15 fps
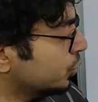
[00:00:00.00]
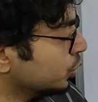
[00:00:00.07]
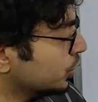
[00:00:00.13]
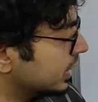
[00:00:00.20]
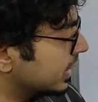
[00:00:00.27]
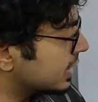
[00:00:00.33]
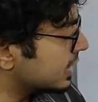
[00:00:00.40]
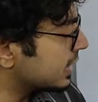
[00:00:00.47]
to
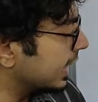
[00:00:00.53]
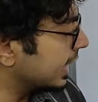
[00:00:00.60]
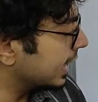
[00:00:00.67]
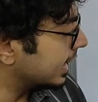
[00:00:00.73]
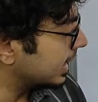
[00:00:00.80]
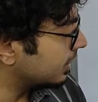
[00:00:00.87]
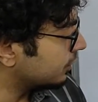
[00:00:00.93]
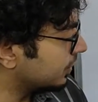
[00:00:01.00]
this
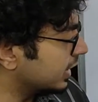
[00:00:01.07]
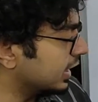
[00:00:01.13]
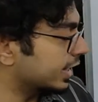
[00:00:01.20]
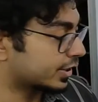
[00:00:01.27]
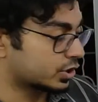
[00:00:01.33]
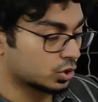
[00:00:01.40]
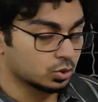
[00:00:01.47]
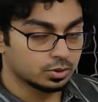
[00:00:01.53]
negative
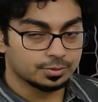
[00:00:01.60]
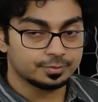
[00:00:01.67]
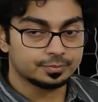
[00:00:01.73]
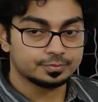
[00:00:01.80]
electrode.